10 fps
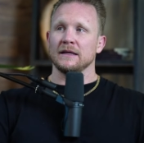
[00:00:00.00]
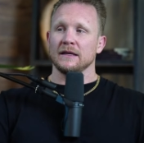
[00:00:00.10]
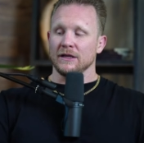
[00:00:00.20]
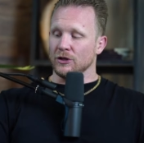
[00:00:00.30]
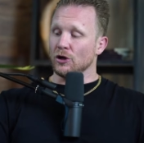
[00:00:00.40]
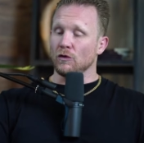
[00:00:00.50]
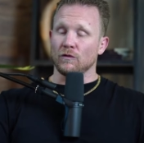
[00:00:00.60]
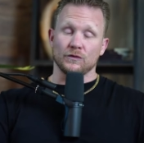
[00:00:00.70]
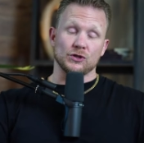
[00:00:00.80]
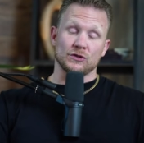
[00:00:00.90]
you know,
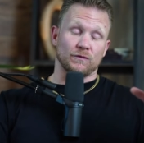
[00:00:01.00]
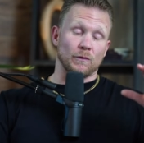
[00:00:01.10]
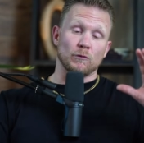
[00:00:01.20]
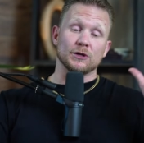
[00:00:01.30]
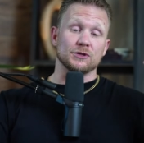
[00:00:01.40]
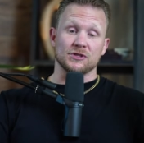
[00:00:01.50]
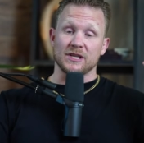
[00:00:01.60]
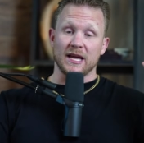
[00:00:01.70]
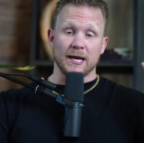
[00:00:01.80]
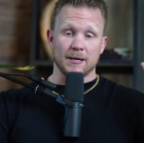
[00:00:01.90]
just from what you
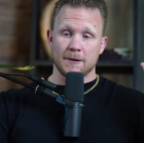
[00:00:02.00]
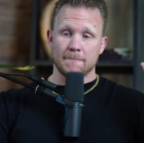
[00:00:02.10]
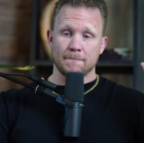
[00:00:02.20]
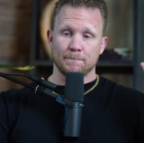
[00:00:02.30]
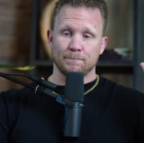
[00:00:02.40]
said, mm-hmm.